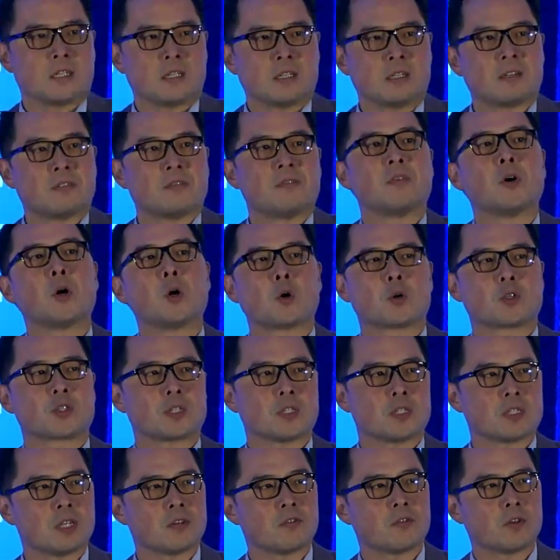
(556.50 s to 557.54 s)
and it
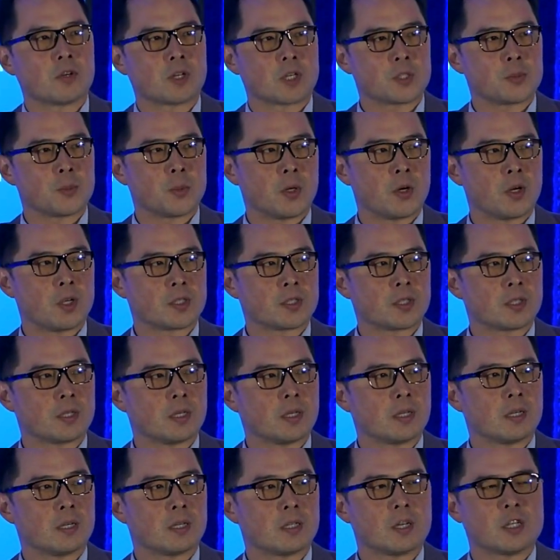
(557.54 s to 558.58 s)
evokes a different experience and
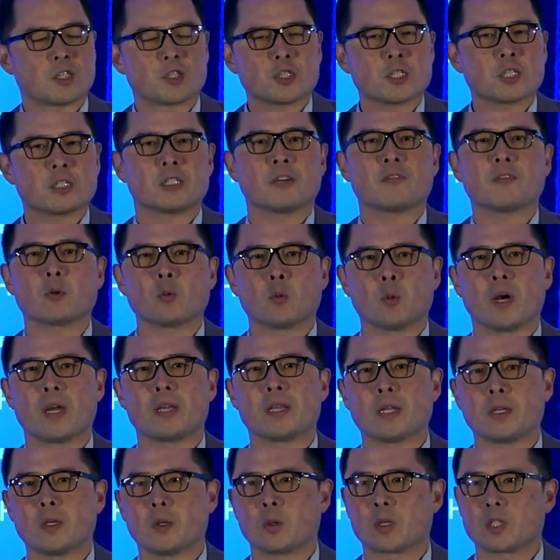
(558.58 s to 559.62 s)
just a different way
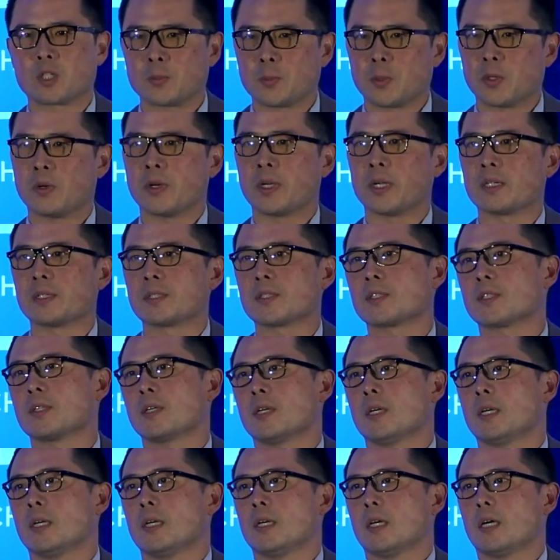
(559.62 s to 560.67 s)
that you experience
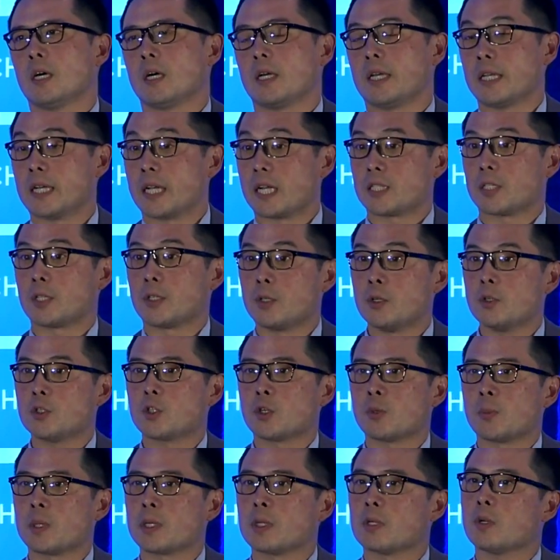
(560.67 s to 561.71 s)
it as a
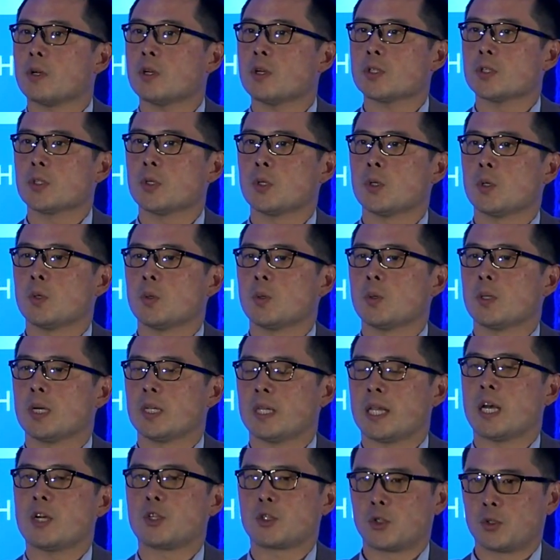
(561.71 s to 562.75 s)
user, but it also
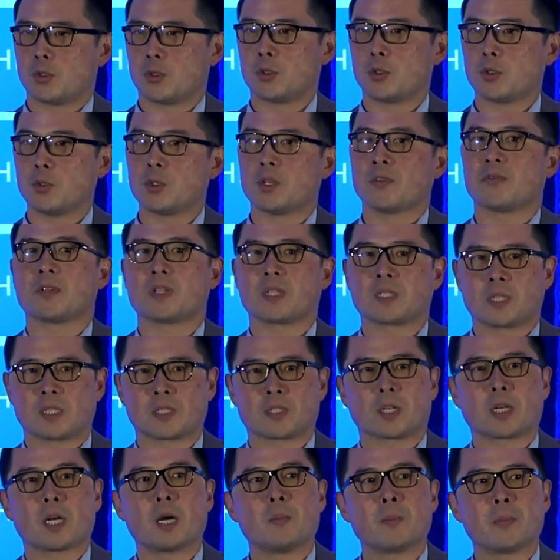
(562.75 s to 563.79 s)
allows you to do different things
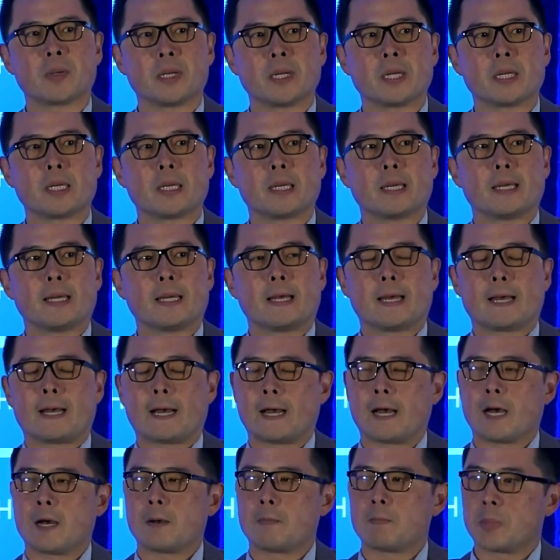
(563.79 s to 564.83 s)
as a company.
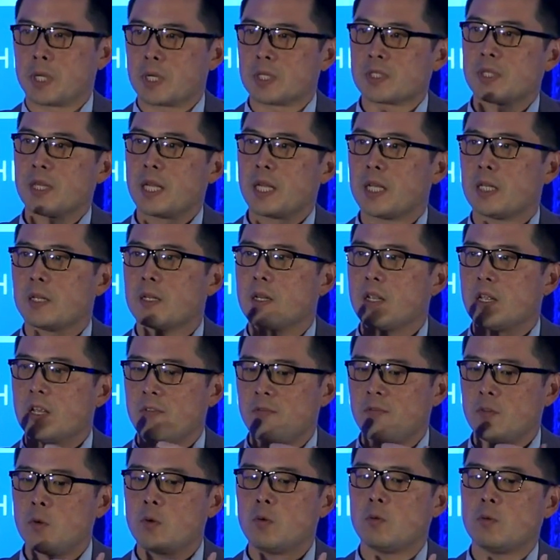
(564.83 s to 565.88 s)
Because then
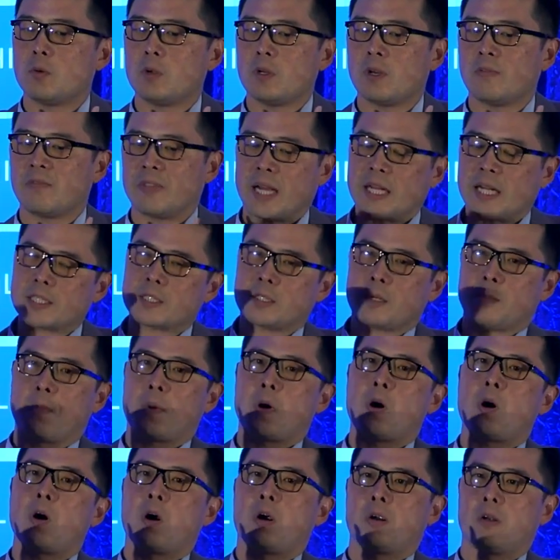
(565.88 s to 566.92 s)
if that's the
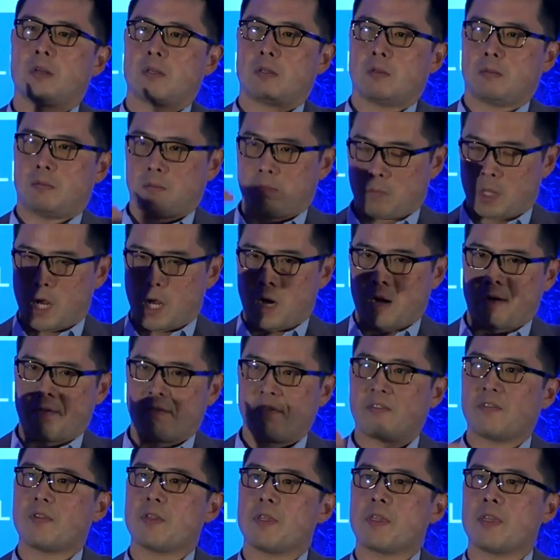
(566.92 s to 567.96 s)
bar, love,
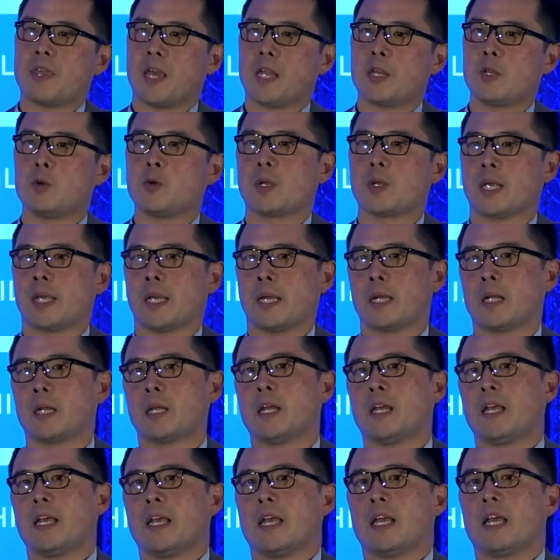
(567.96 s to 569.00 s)
then you can
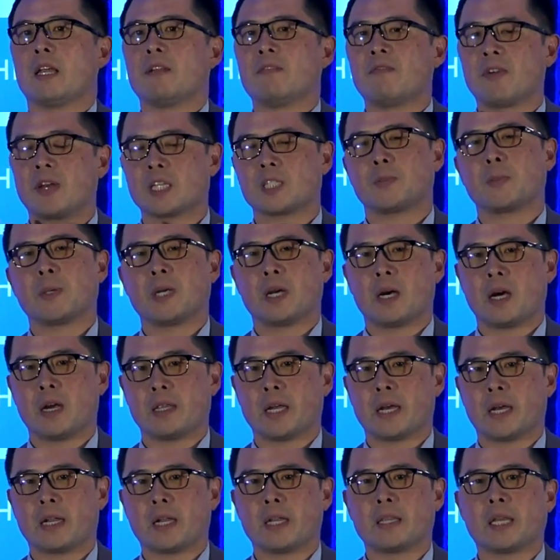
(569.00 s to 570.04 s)
invest
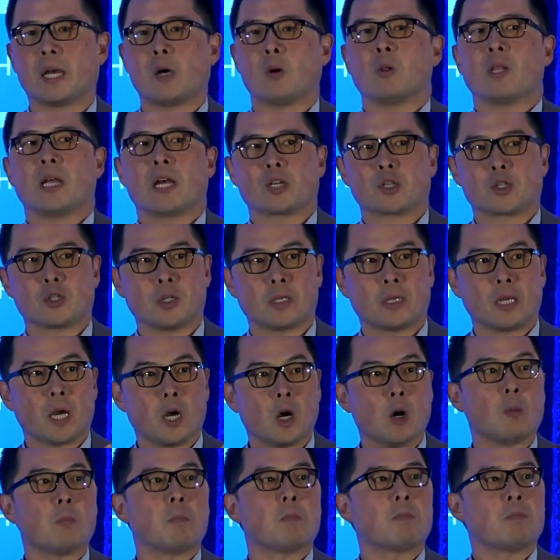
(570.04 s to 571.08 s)
behind that, and that will actually
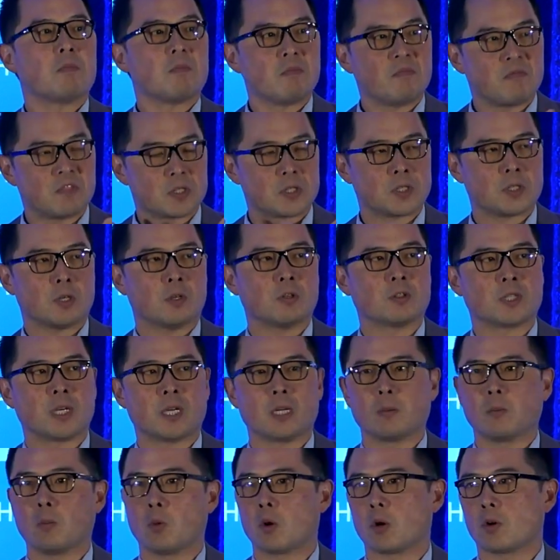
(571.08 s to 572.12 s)
help
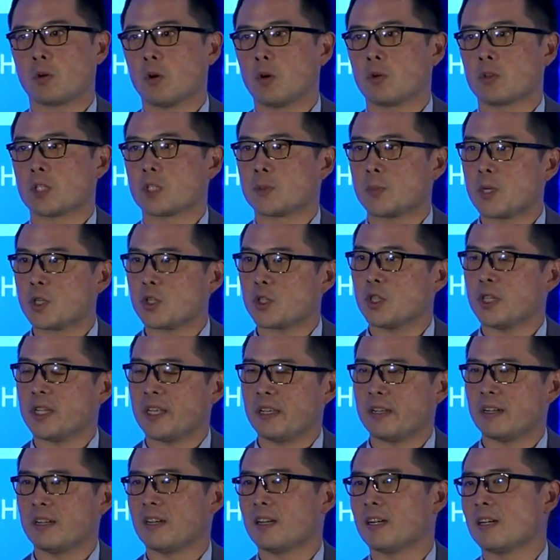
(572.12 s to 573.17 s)
facilitate more growth, especially
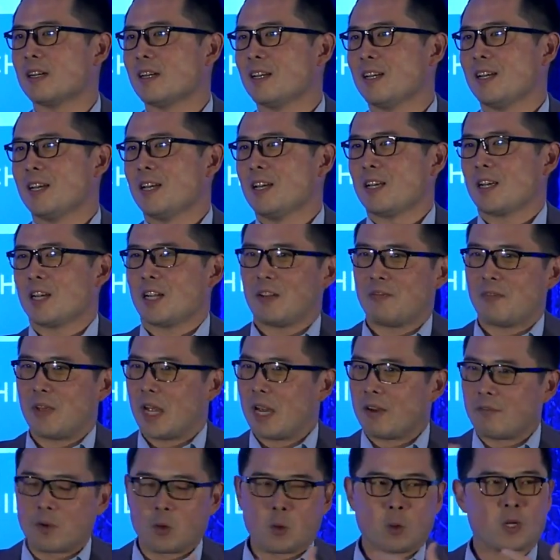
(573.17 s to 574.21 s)
in a kind of
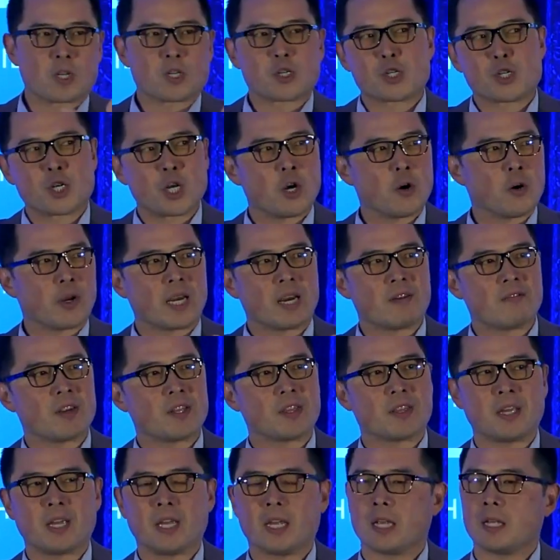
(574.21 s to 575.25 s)
everyone is sharing
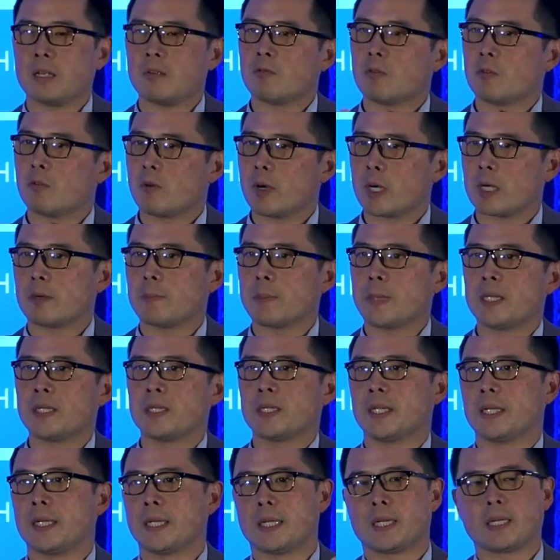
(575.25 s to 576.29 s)
everything, we're
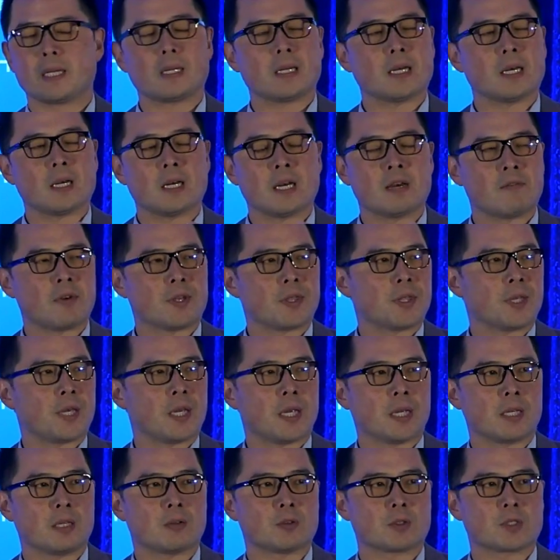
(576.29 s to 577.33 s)
recommending
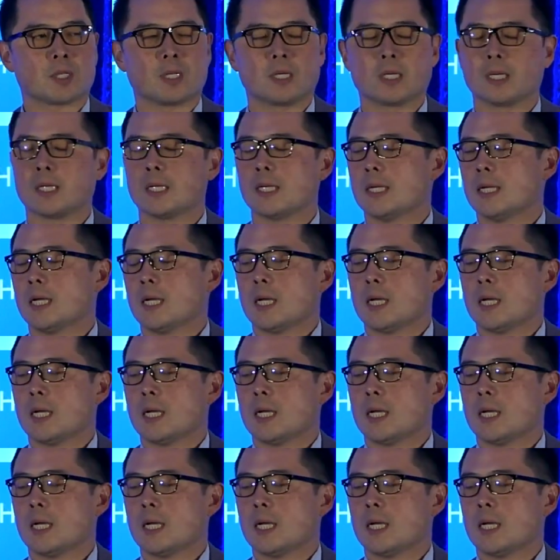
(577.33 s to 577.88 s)
everything. There's a